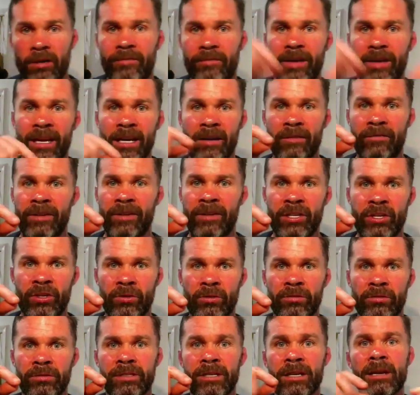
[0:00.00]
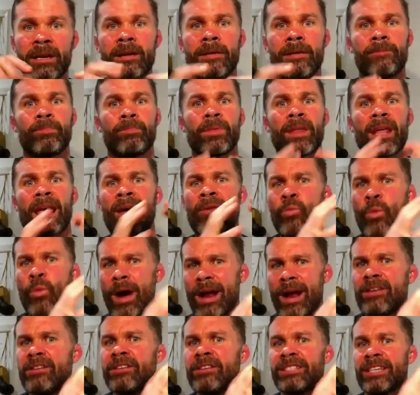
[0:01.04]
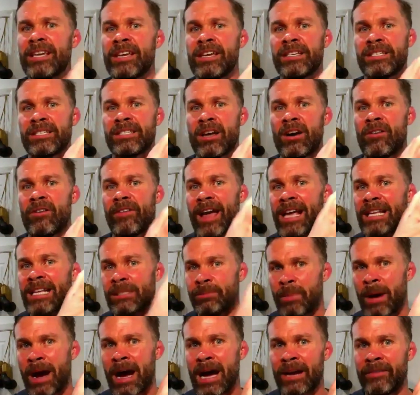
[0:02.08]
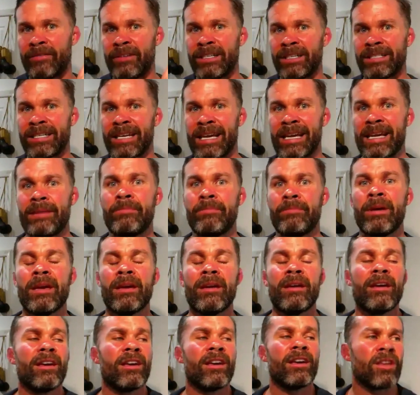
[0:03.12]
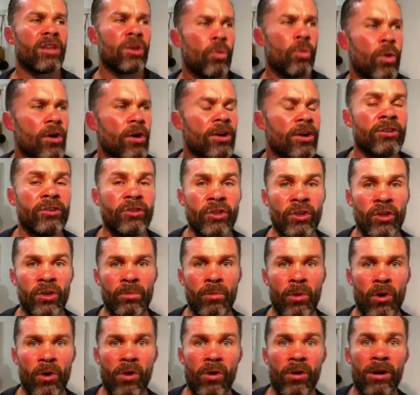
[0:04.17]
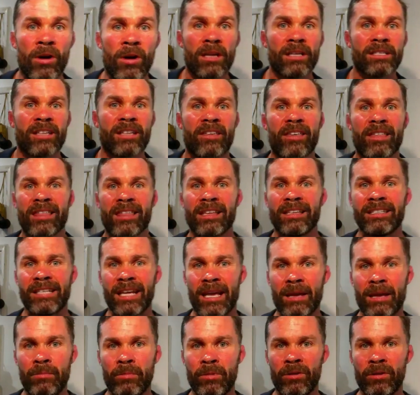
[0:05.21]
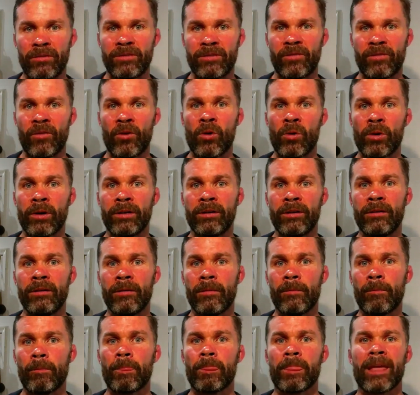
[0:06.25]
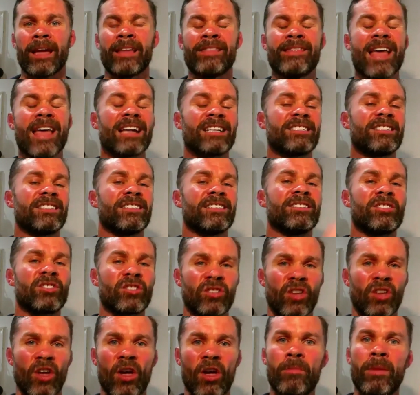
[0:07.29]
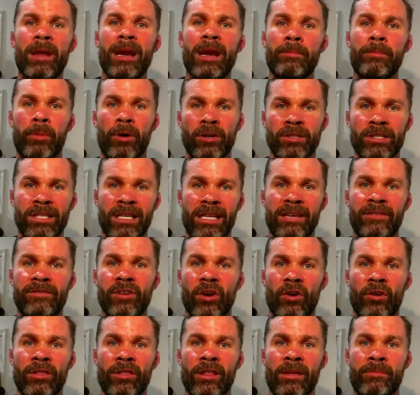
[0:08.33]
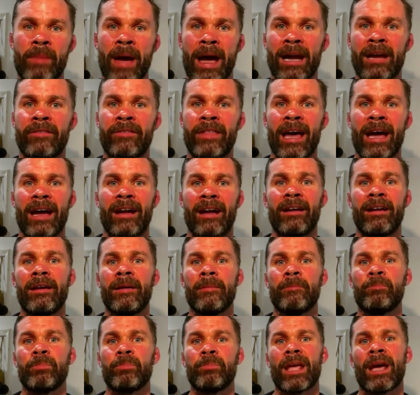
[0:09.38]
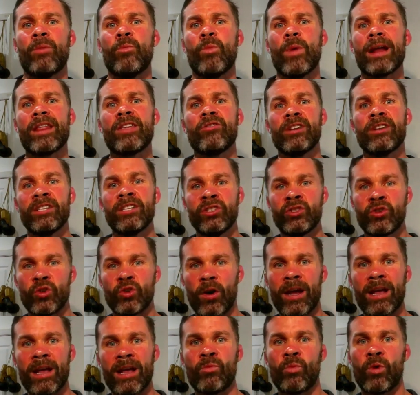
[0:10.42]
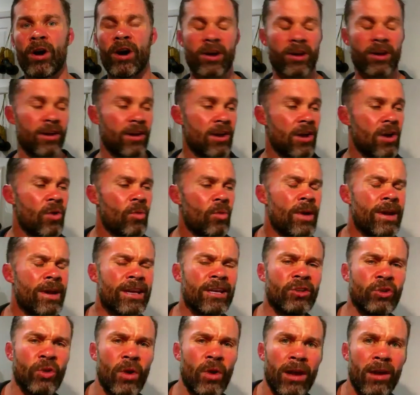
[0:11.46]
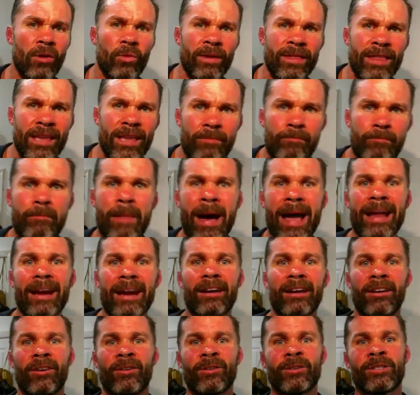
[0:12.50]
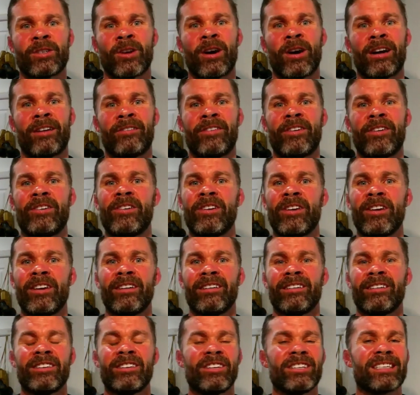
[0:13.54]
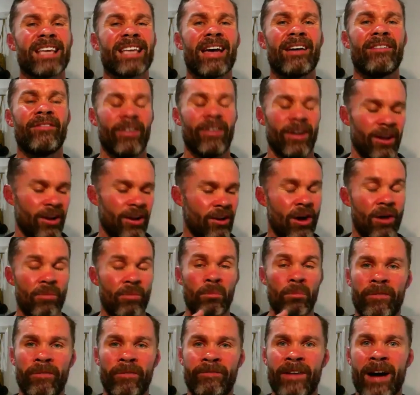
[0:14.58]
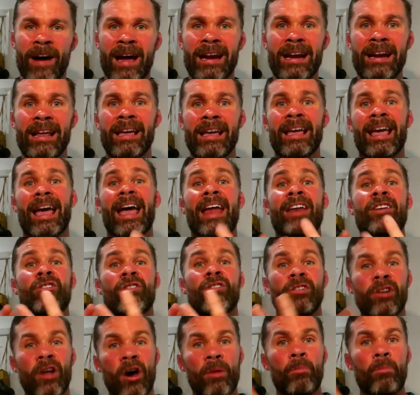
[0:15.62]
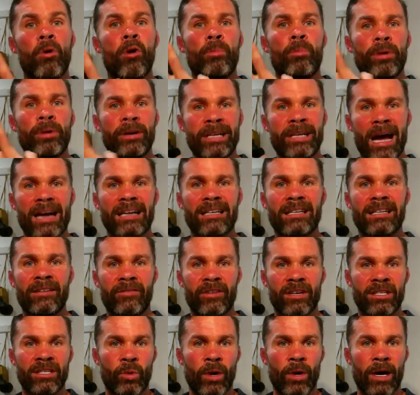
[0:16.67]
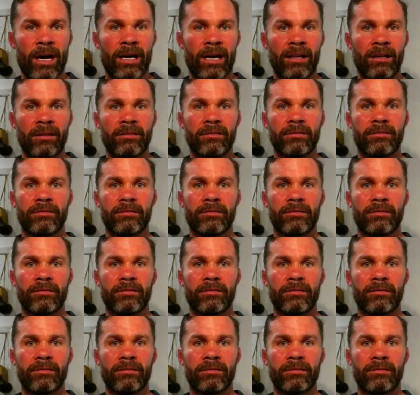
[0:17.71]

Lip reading: of individuals. And when you see yourself as part of a team, you want to do more so that the team moves forward. And that's so many positives on the back of that. And when you're enjoying work, when you're doing it with your mate alongside of you, you just have a lot fun, and you're a lot more productive as well.